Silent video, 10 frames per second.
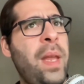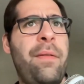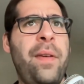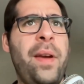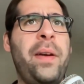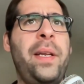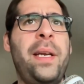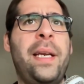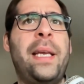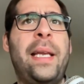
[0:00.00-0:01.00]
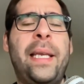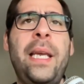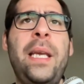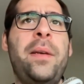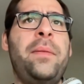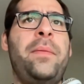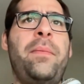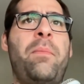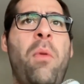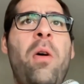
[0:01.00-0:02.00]
a key
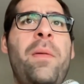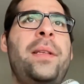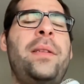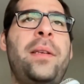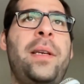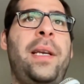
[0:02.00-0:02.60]
moment